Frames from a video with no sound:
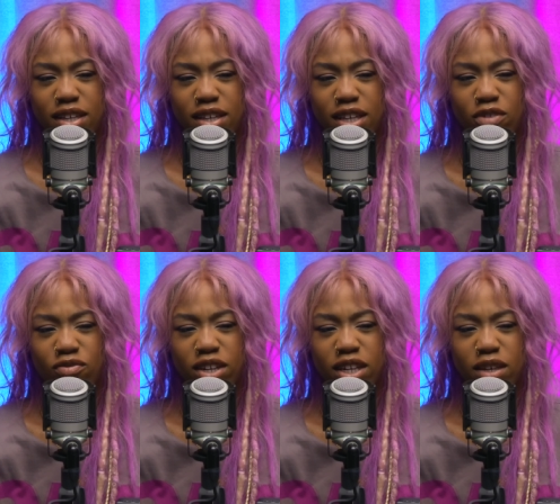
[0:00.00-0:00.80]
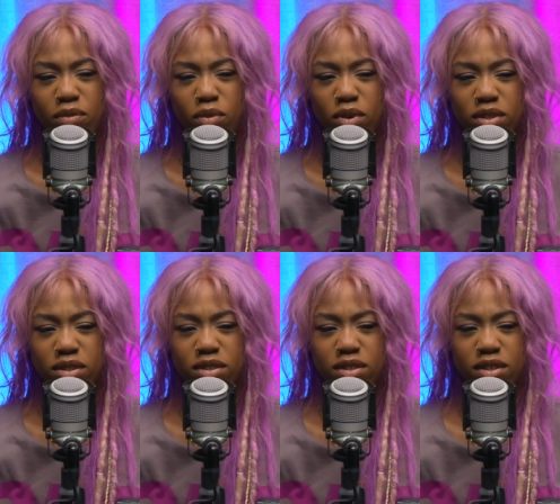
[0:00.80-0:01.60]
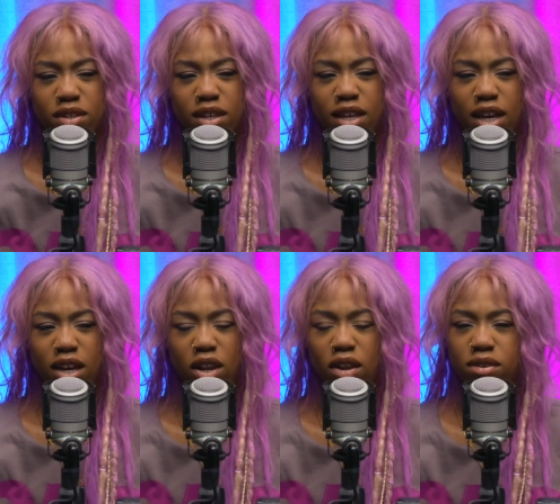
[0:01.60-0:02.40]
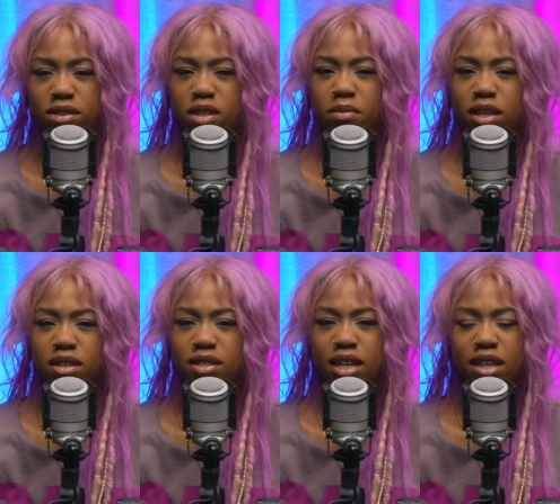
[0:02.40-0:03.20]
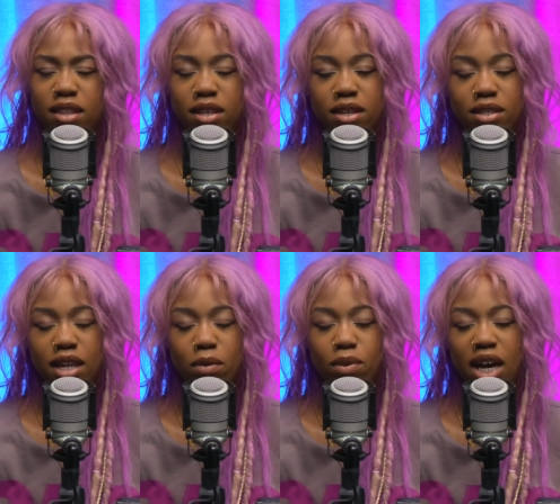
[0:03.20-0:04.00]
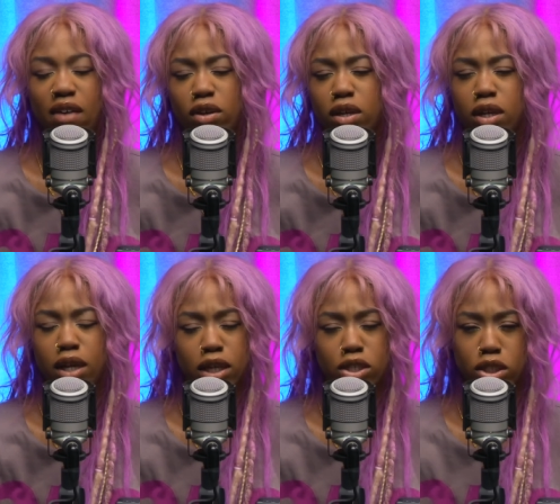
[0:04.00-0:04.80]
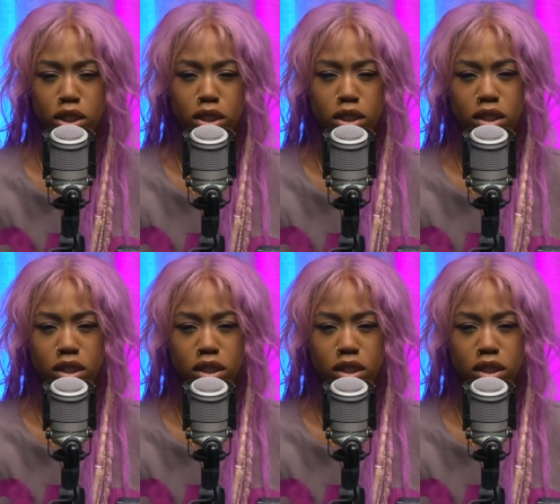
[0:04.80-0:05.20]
he really wants to get close to me, saying things like, we have a connection.